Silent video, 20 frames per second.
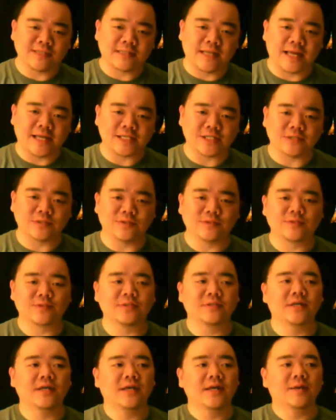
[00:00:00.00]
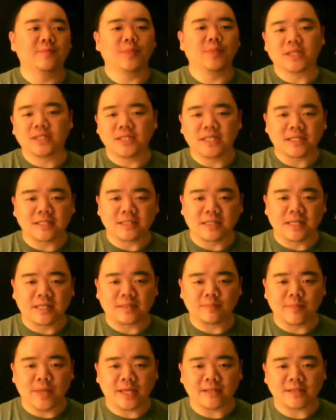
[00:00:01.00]
Nationals, but didn't
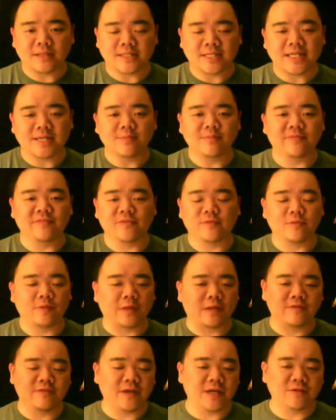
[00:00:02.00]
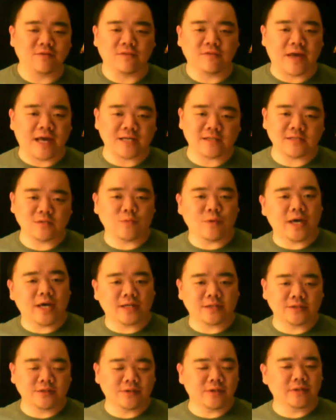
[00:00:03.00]
make the team in favor of Ashley
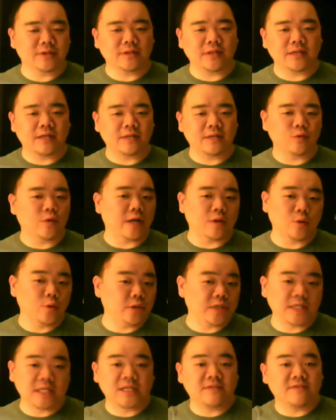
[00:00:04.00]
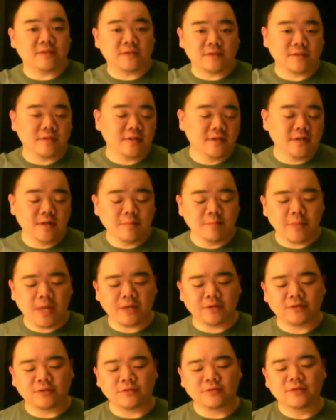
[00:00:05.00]
Wagner, and who didn't even
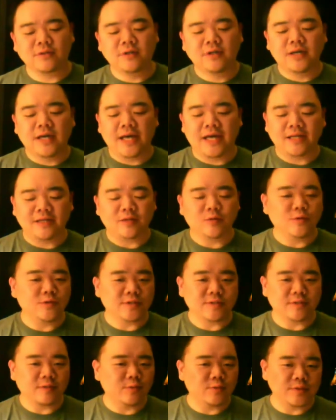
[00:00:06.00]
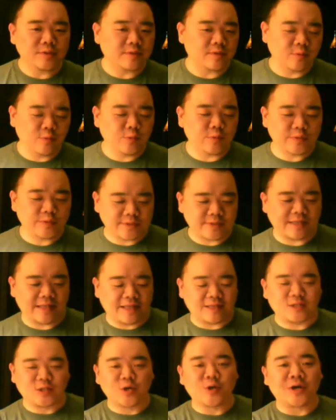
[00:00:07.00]
medal, and who was
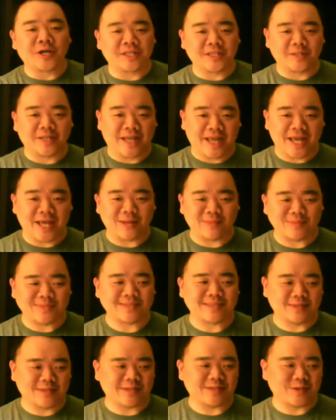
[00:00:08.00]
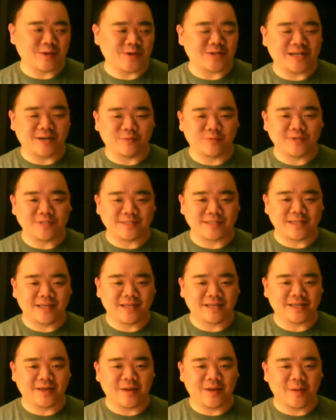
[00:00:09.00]
during the games, it turned out was like
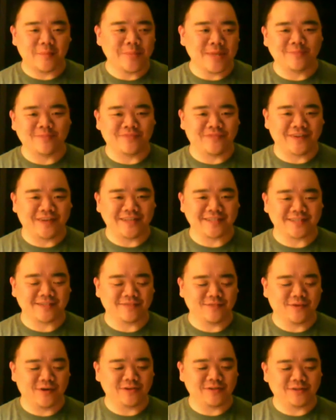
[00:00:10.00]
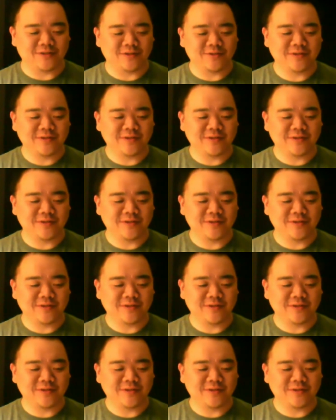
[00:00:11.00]
a meme fest of all the